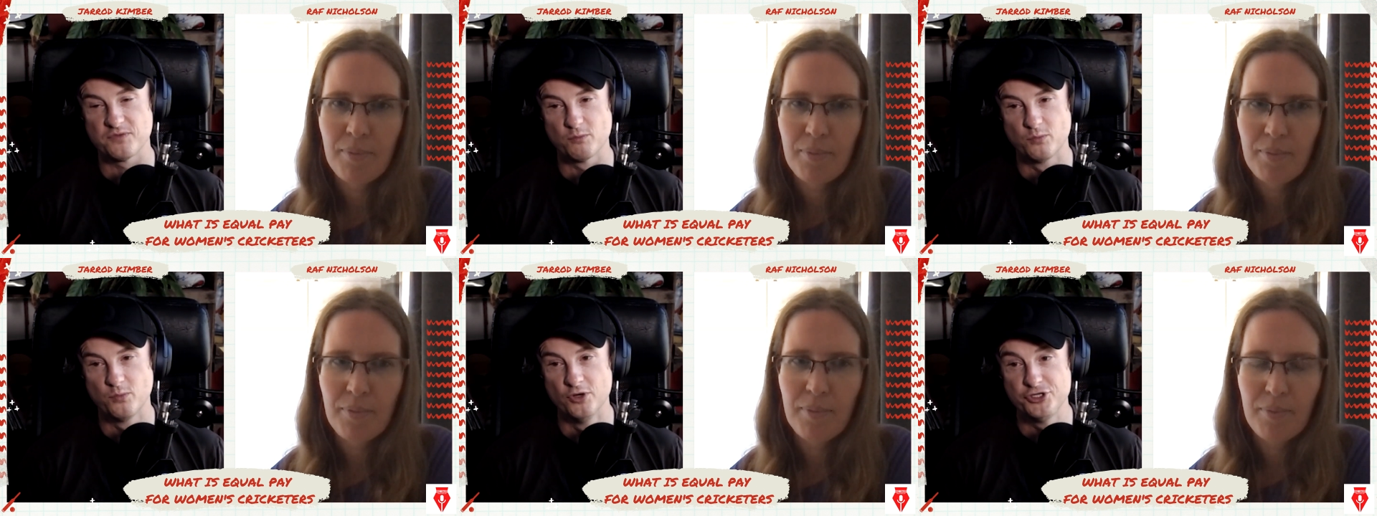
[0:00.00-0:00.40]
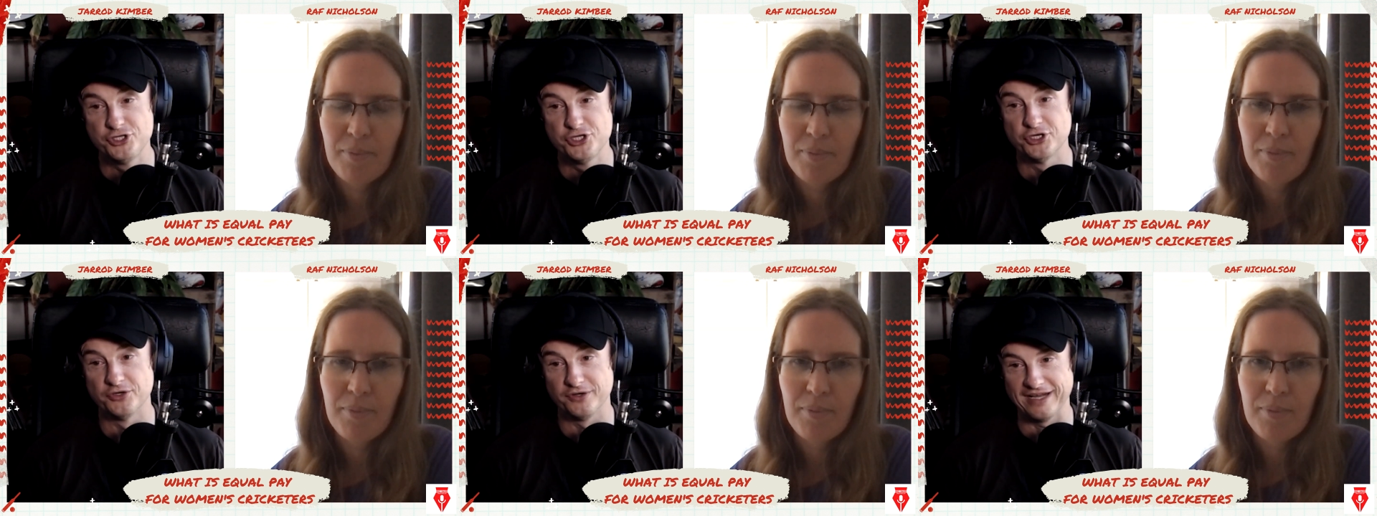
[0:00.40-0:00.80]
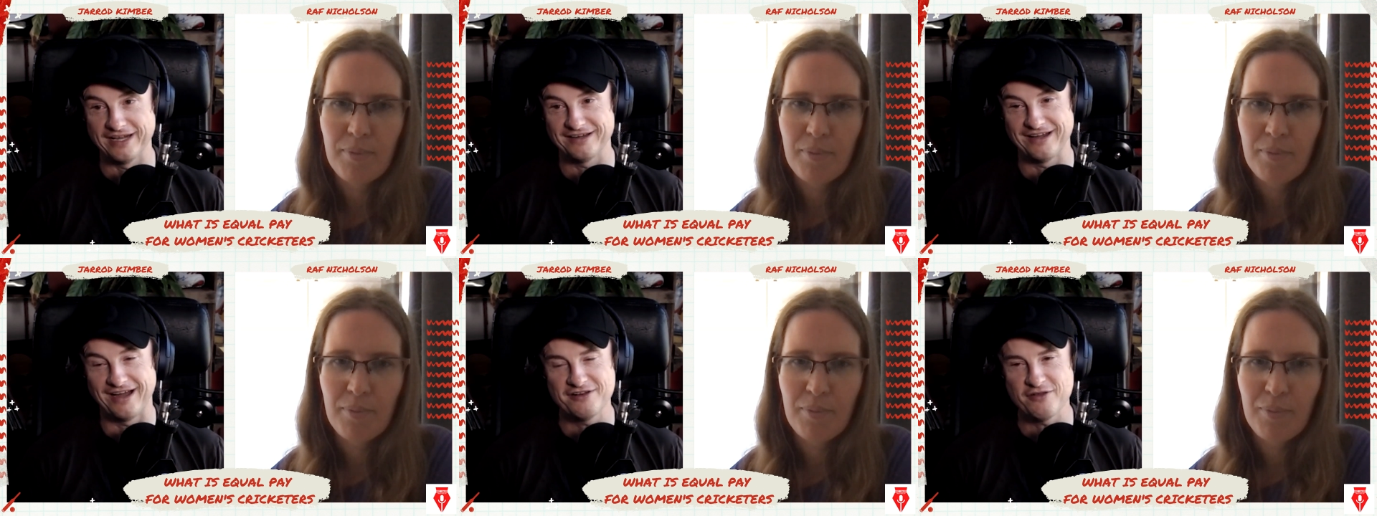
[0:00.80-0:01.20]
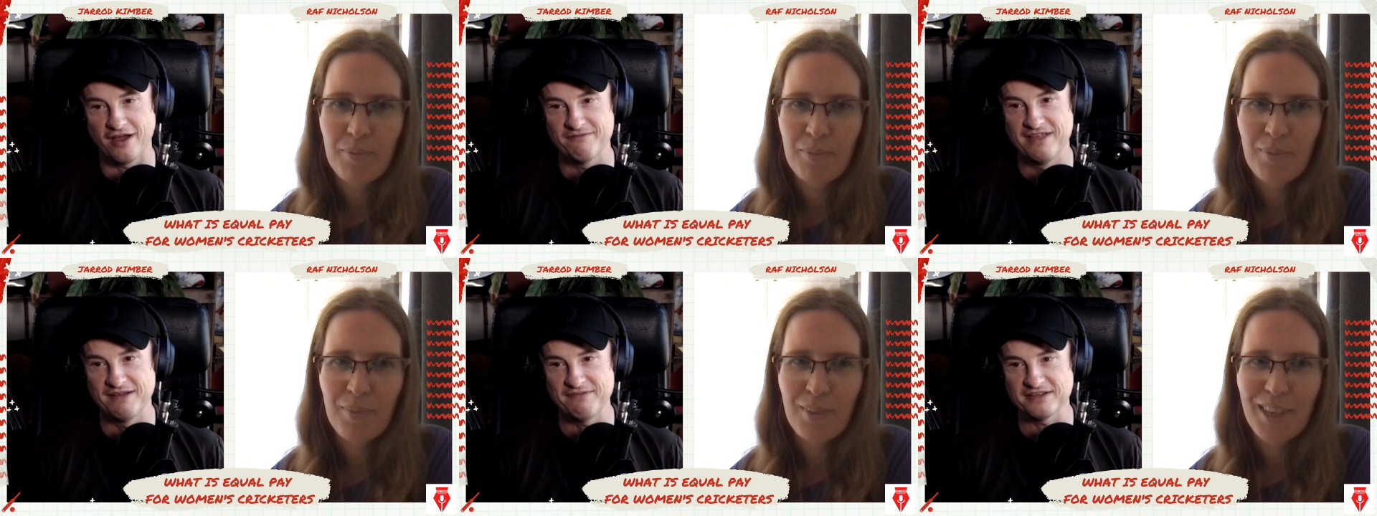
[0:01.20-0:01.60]
Speaker 1: would you, and I, have
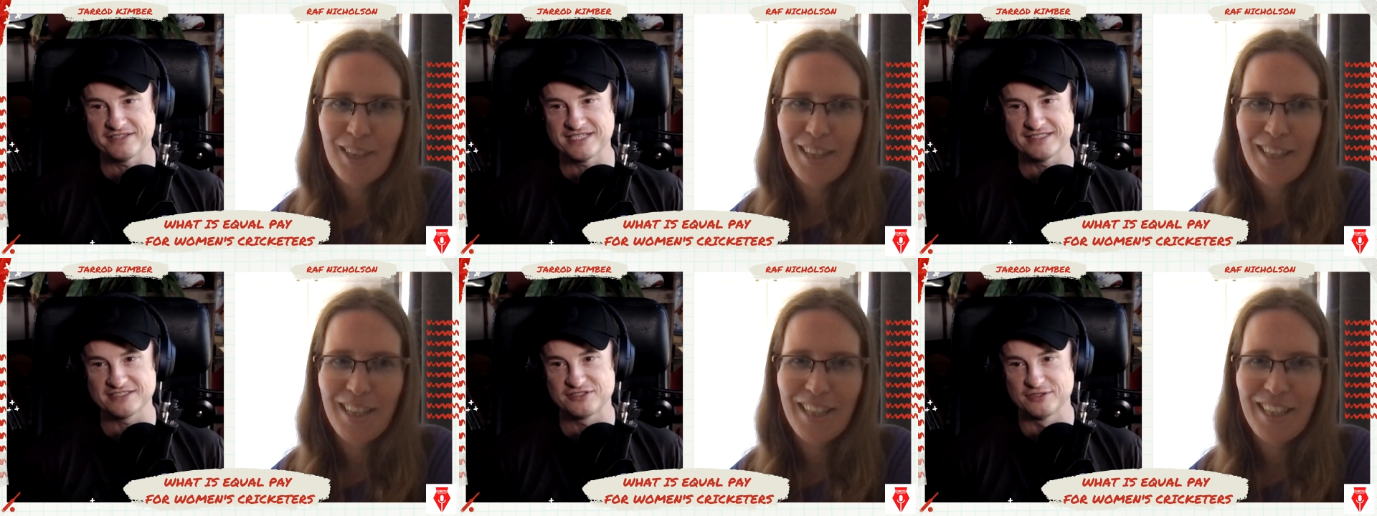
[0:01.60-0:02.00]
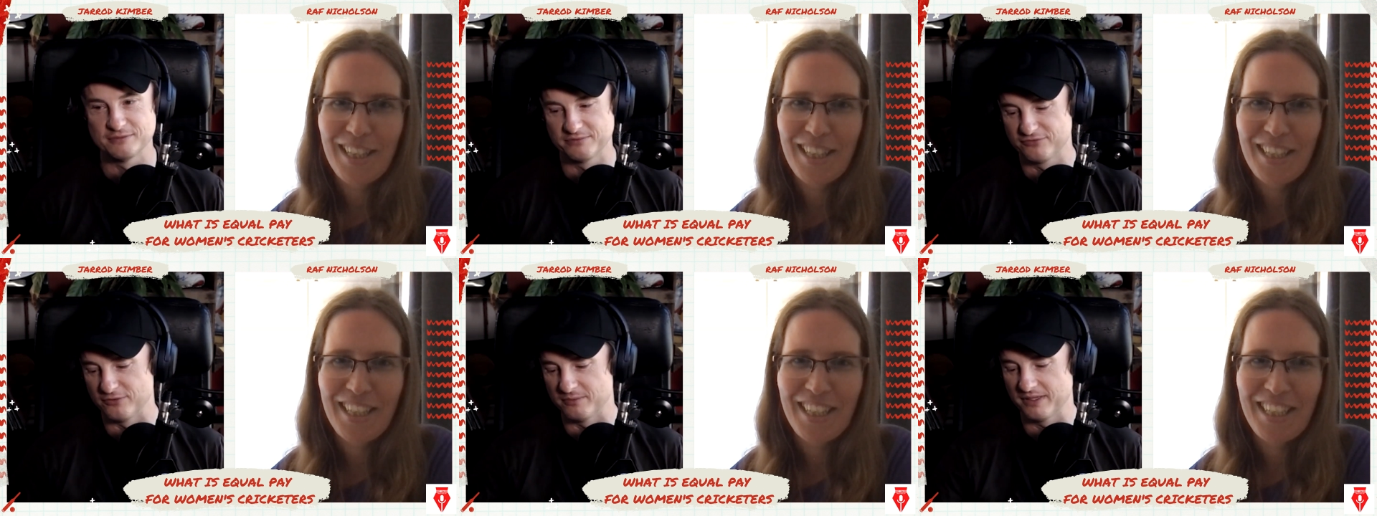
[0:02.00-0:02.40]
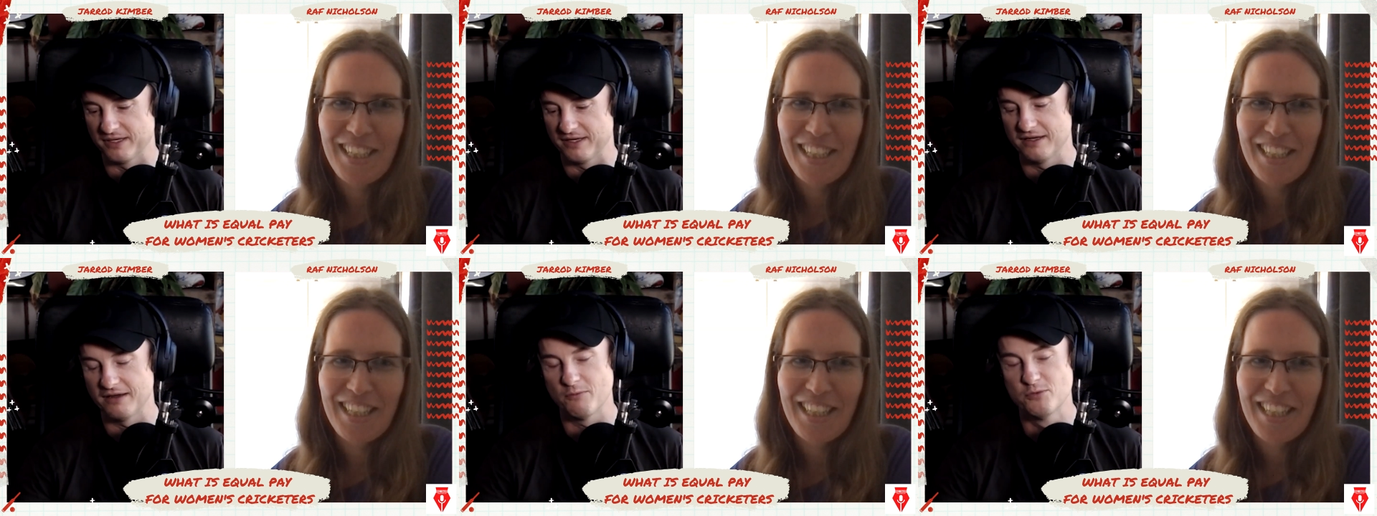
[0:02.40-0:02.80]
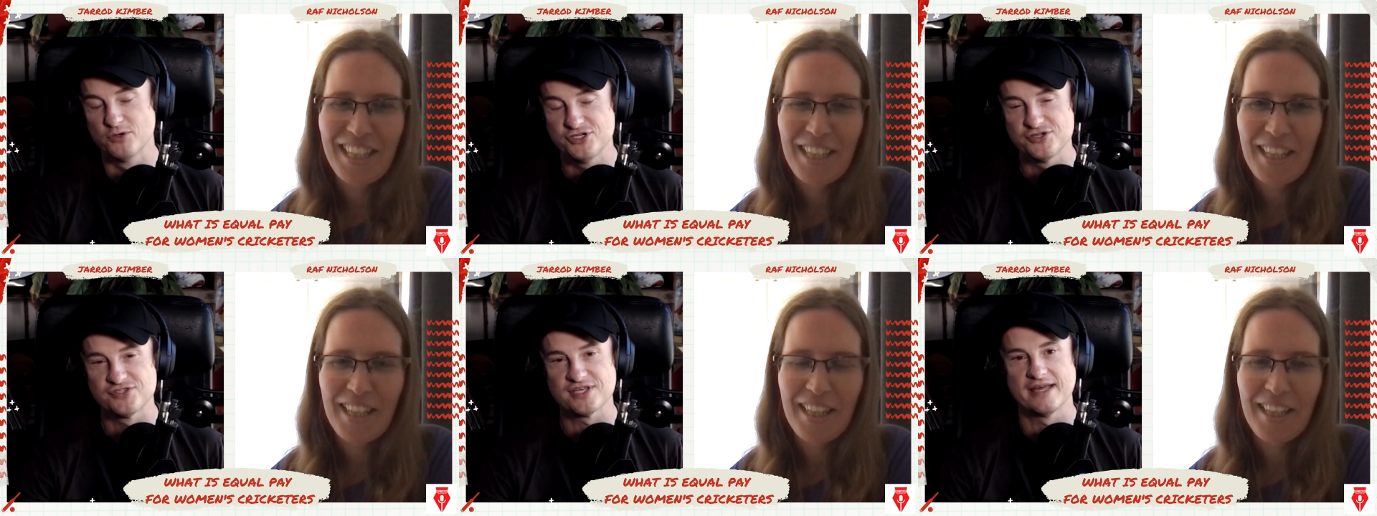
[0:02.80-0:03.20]
never said this to you before, but would
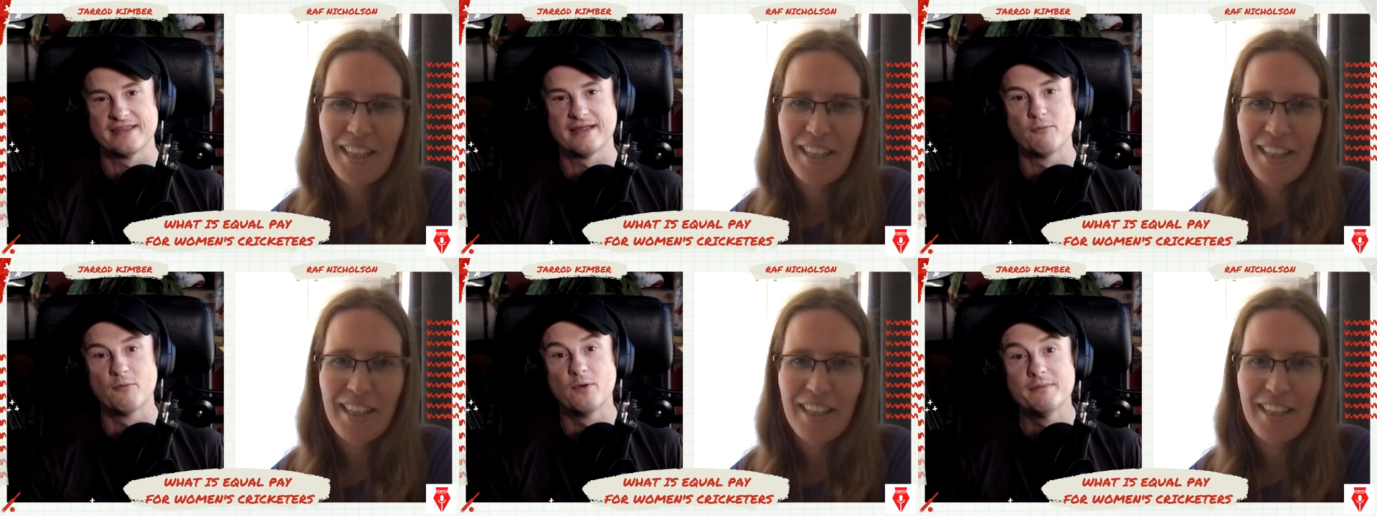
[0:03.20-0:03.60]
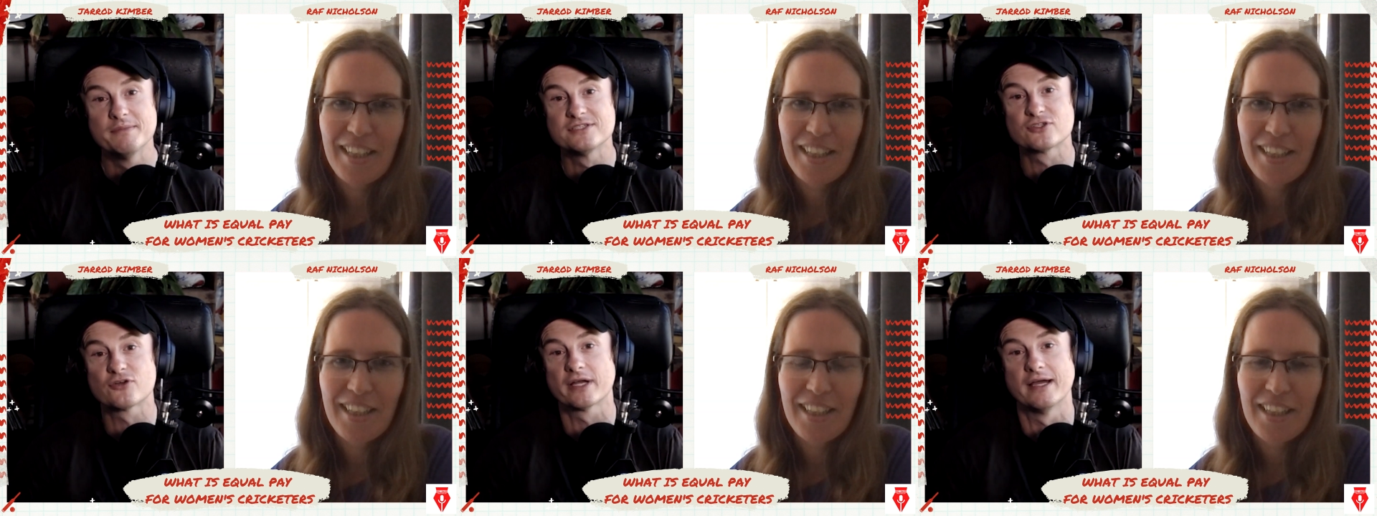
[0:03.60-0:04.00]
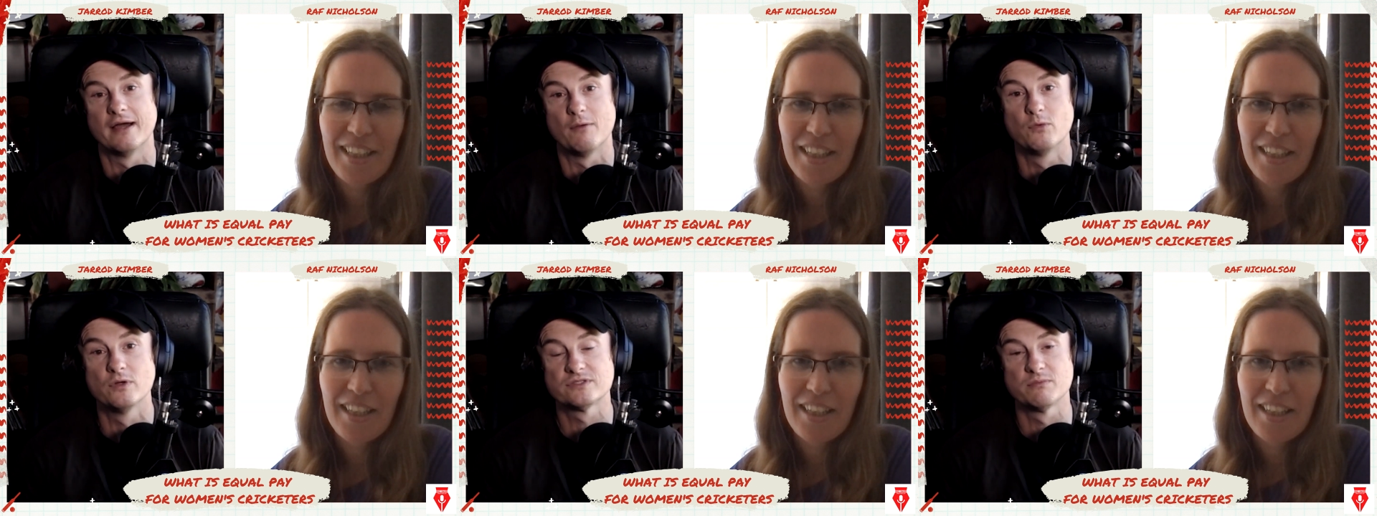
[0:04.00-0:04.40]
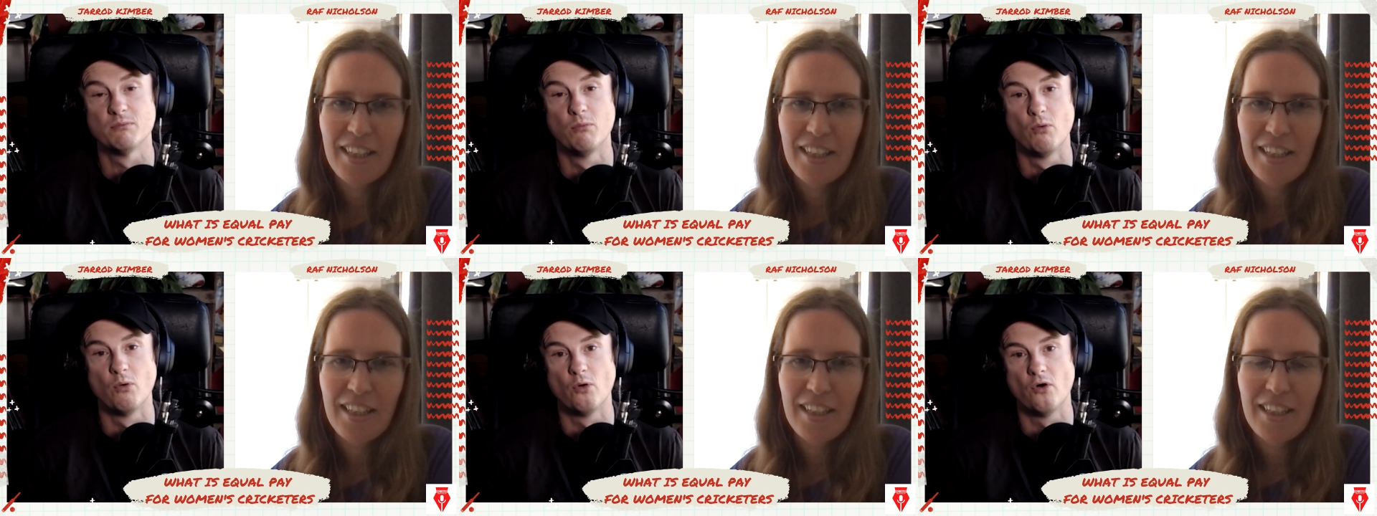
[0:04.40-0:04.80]
you say that women's cricket was
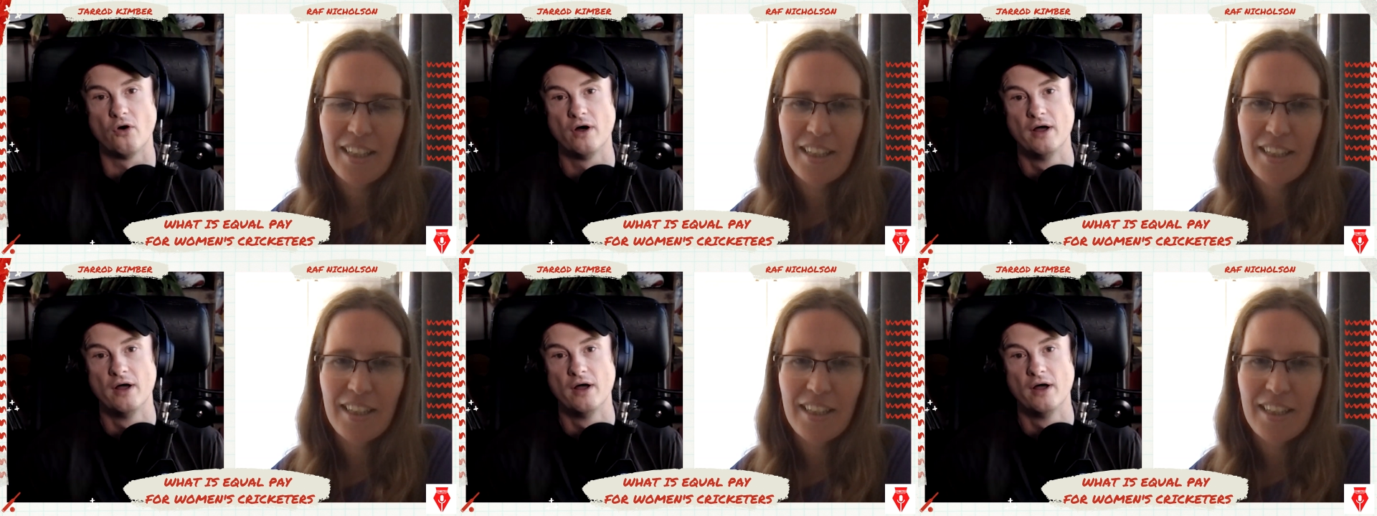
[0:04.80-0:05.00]
more